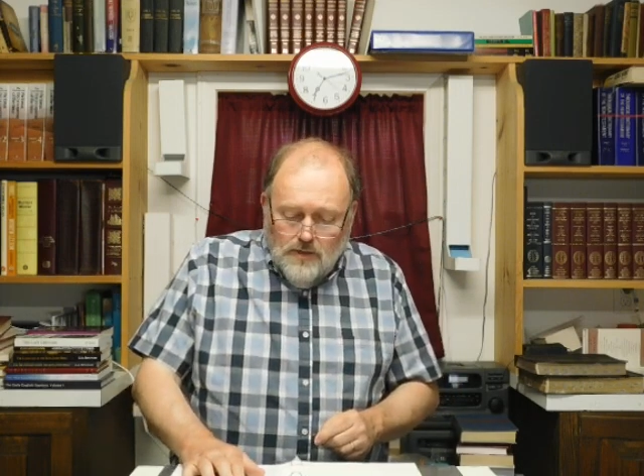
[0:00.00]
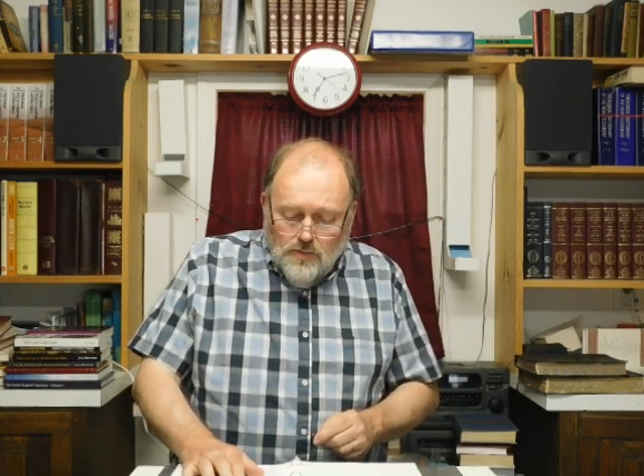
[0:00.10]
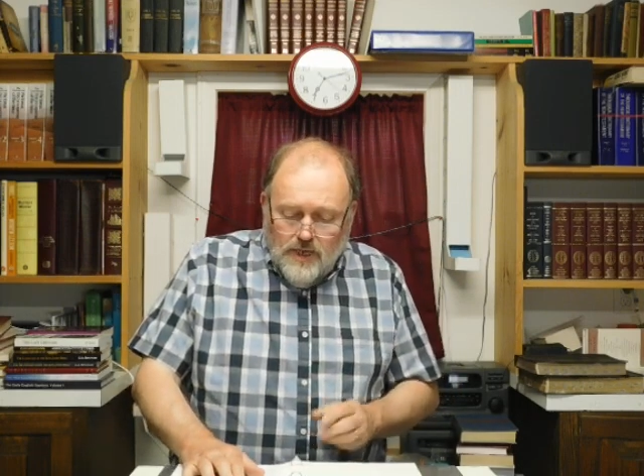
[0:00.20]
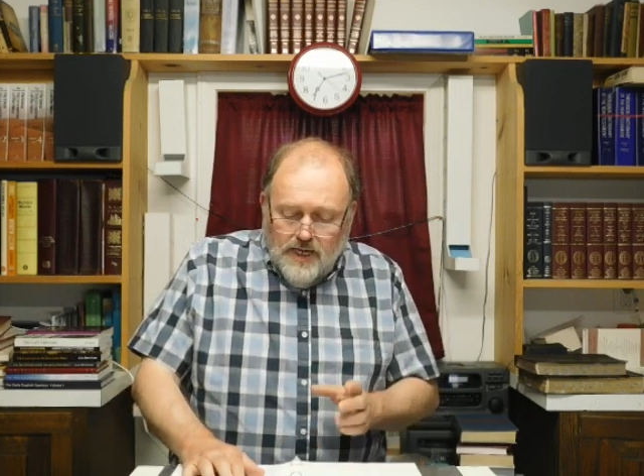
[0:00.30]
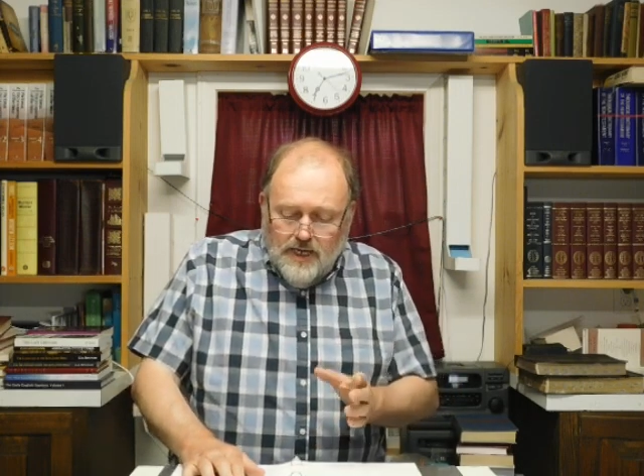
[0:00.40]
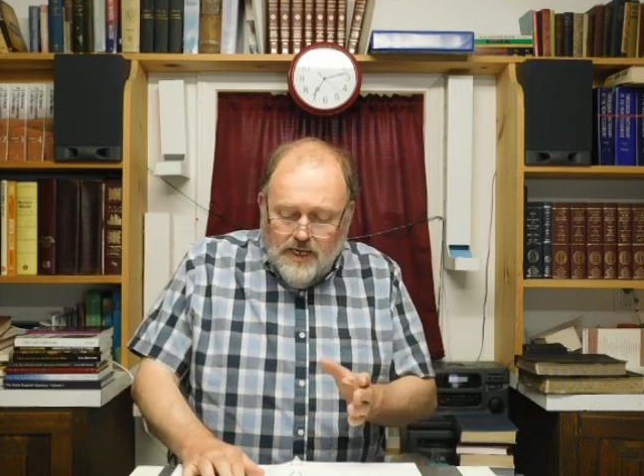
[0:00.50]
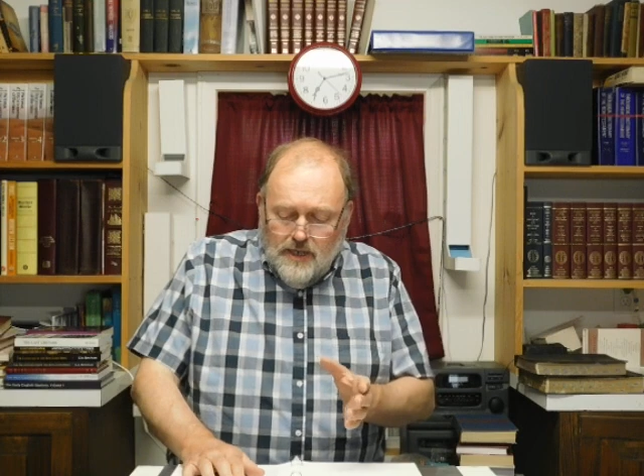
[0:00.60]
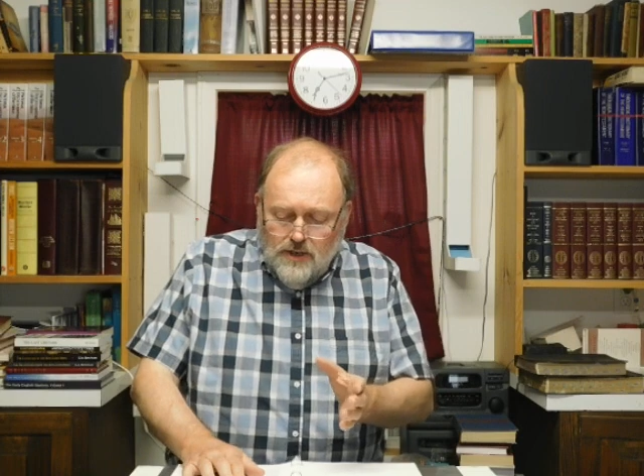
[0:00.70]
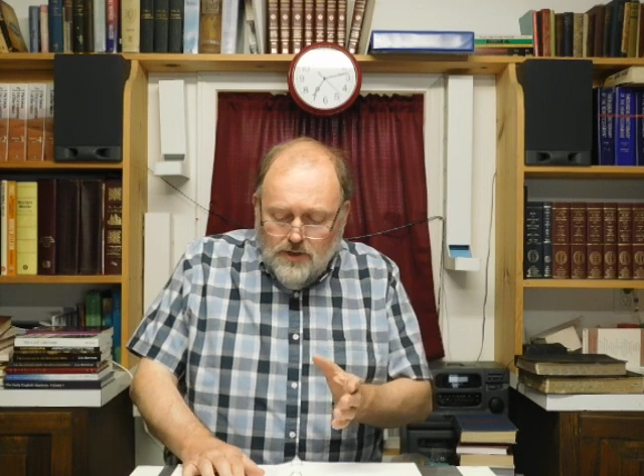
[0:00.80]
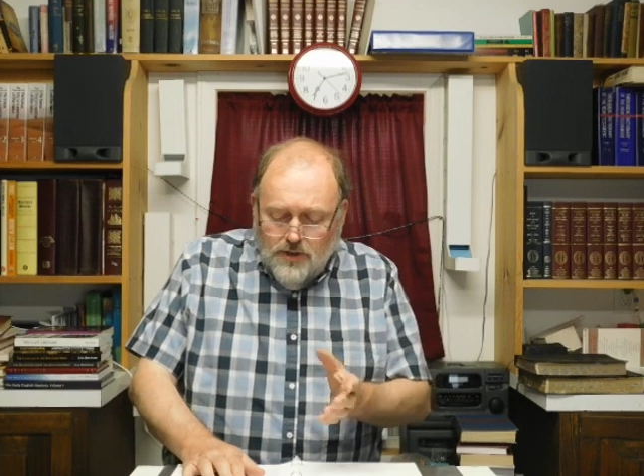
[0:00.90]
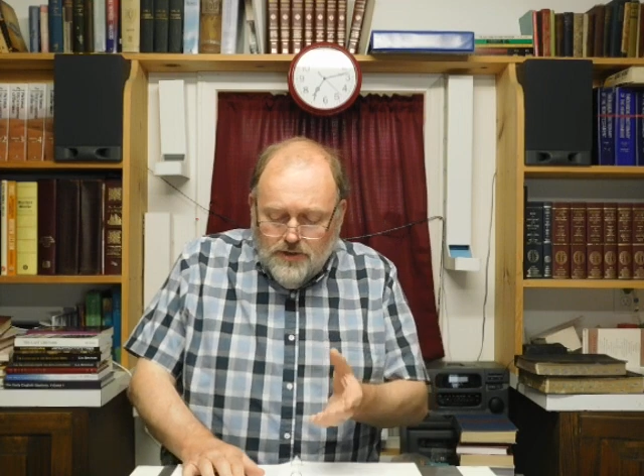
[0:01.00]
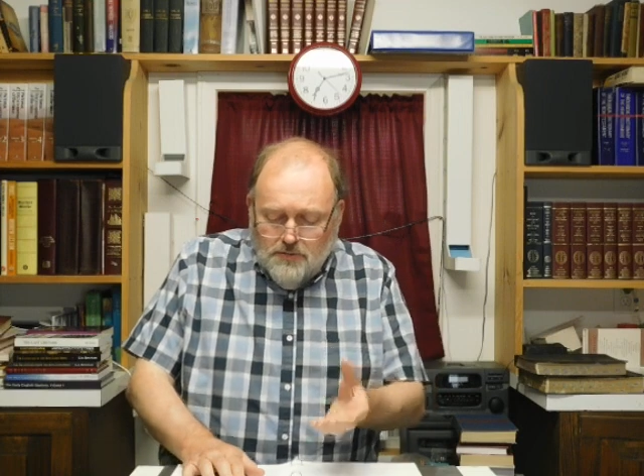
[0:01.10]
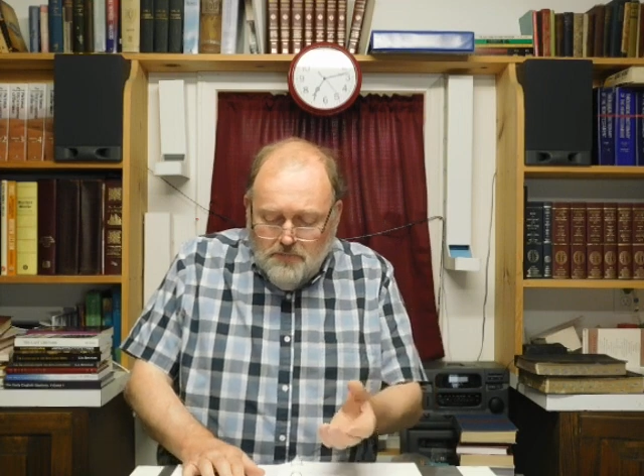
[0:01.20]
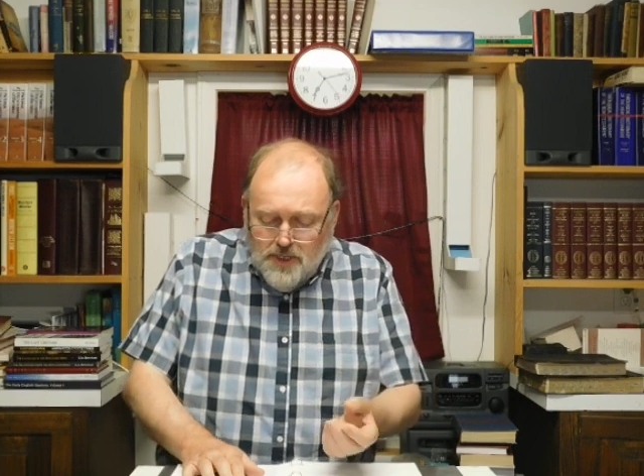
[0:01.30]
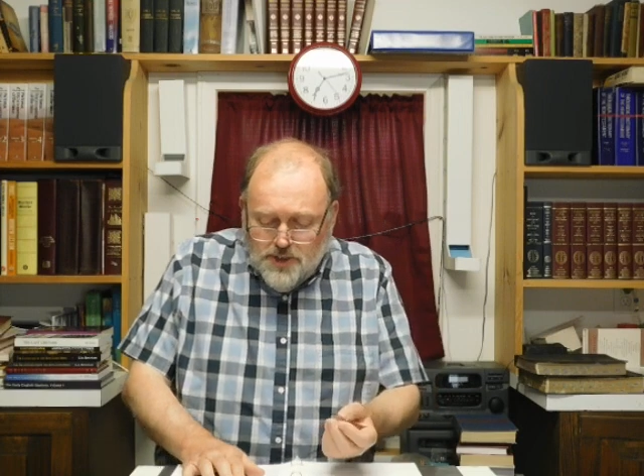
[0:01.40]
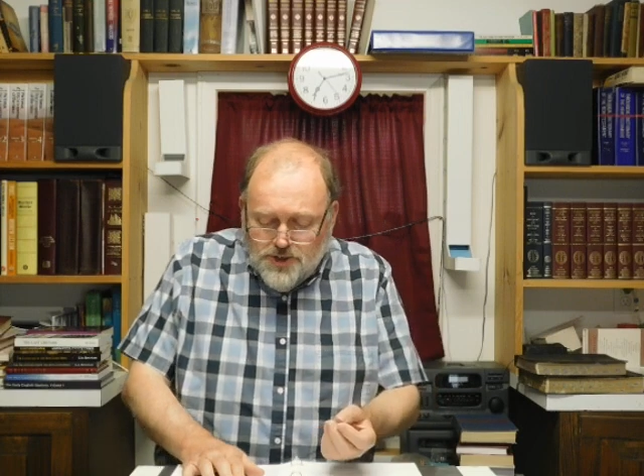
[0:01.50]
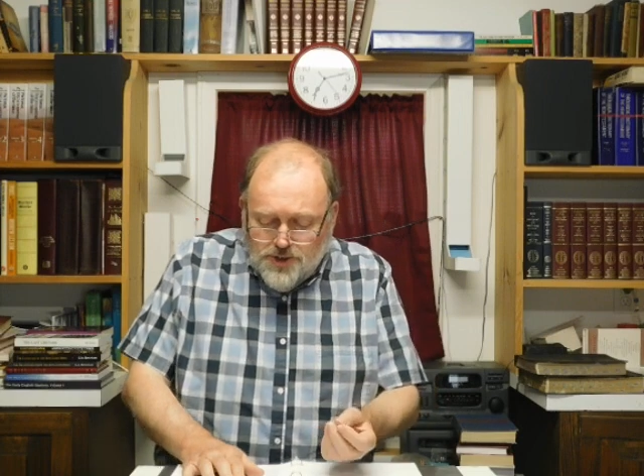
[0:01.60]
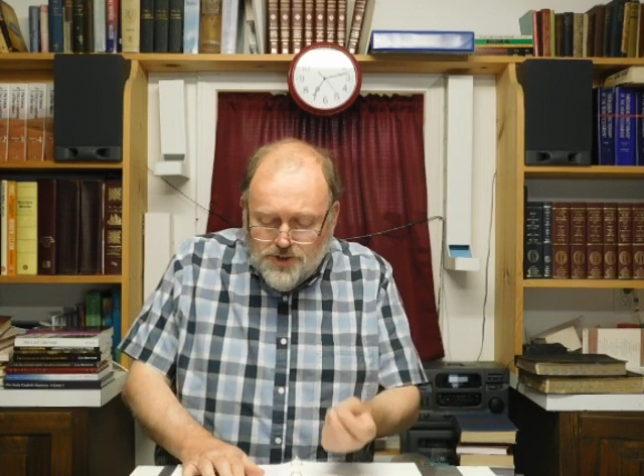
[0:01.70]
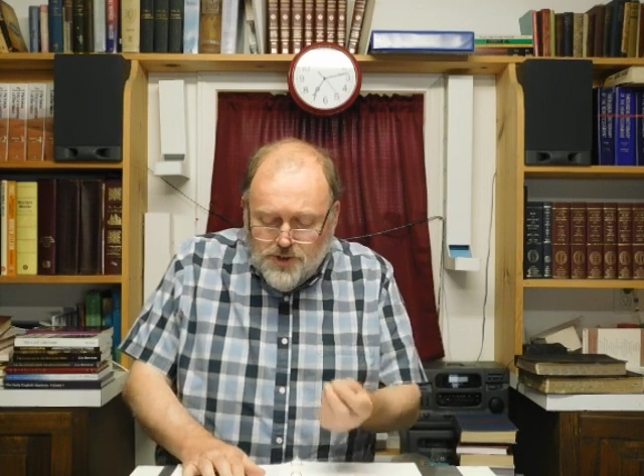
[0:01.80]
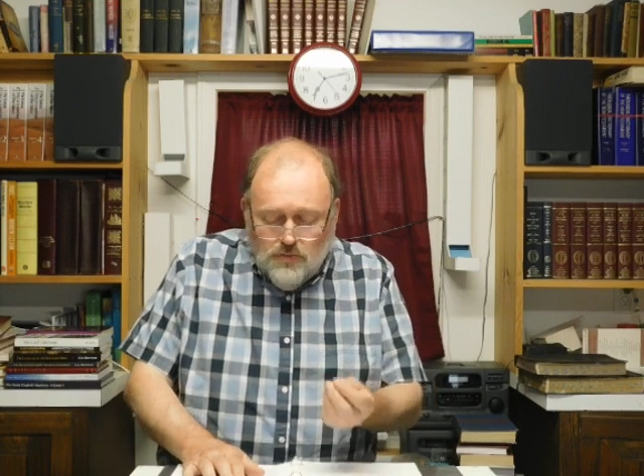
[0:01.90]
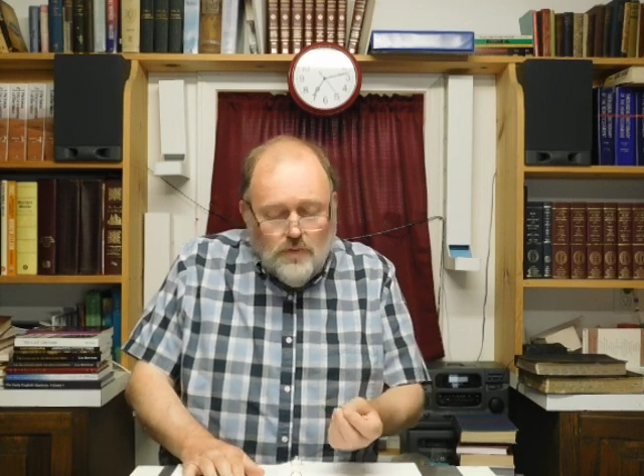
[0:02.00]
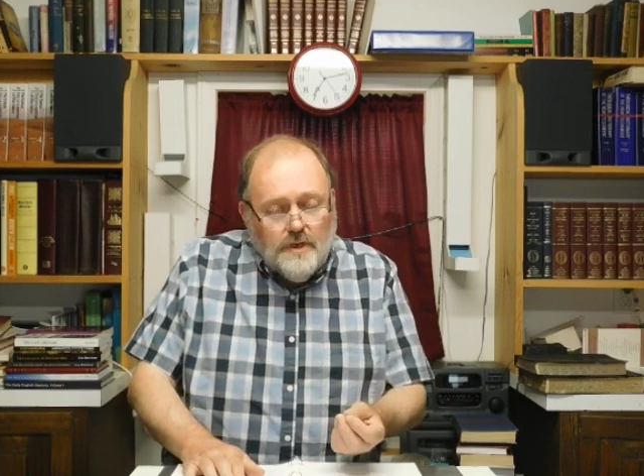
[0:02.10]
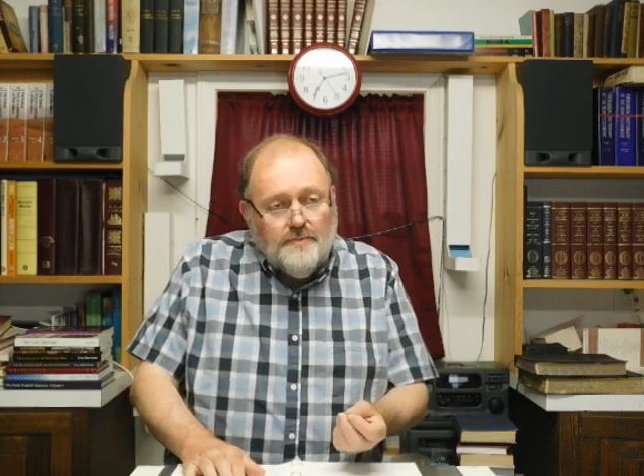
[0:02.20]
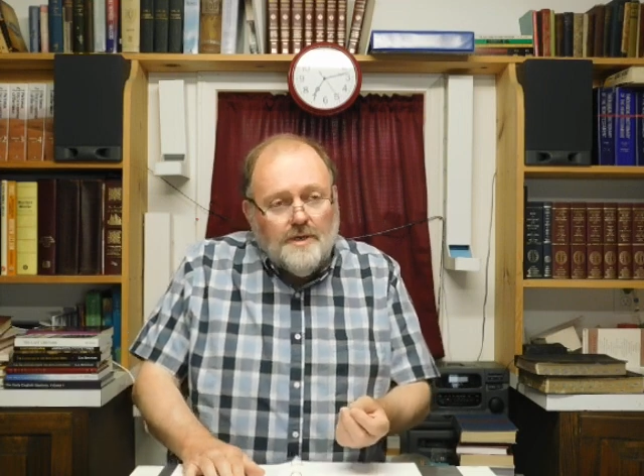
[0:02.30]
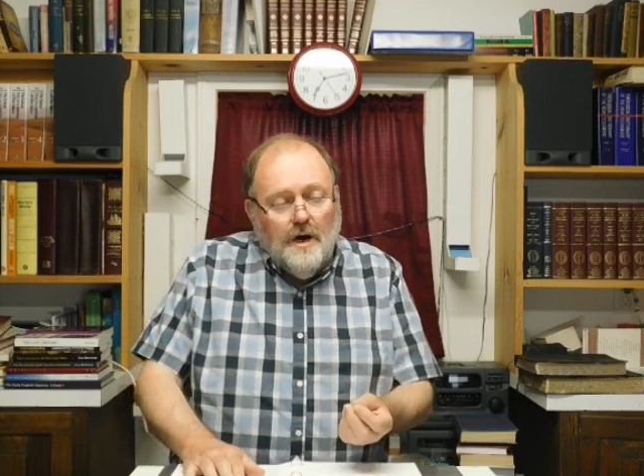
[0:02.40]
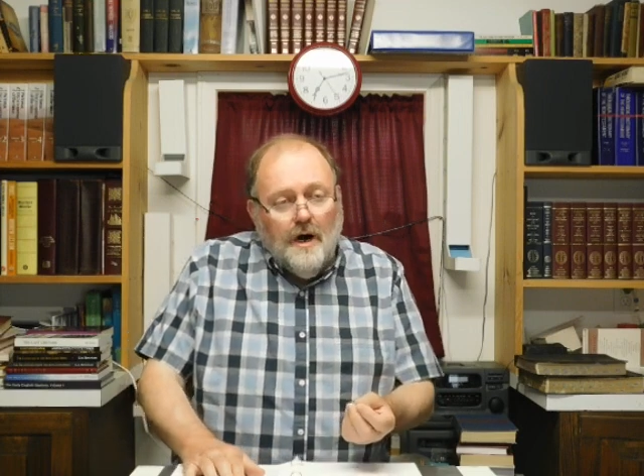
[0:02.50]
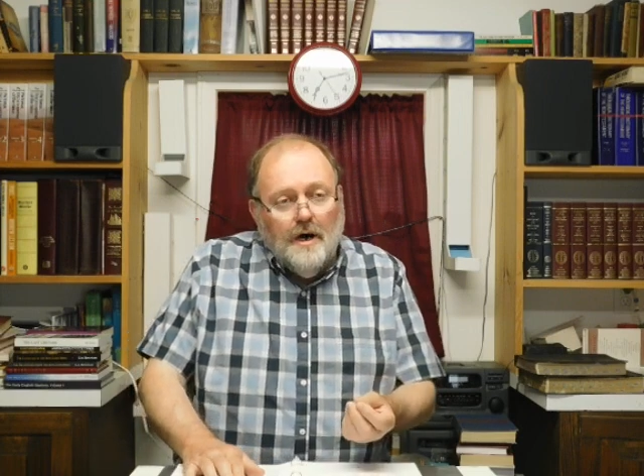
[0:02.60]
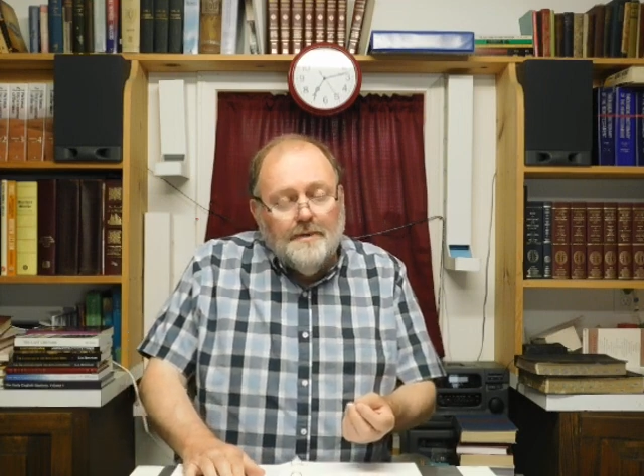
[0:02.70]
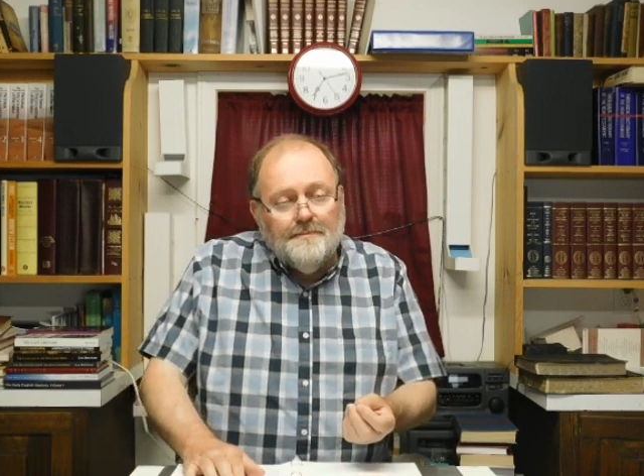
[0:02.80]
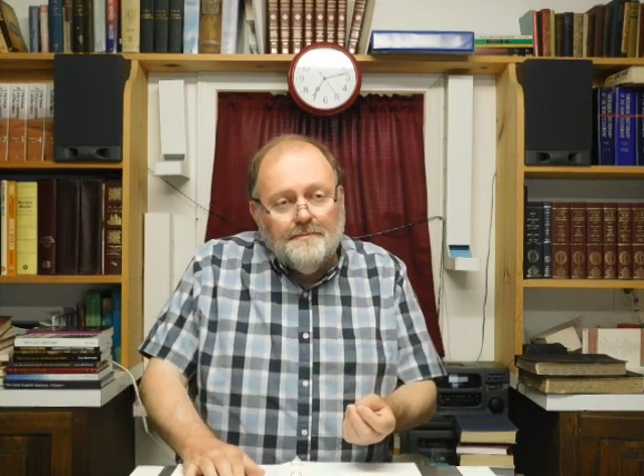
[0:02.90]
we who are the ministers of the Word of God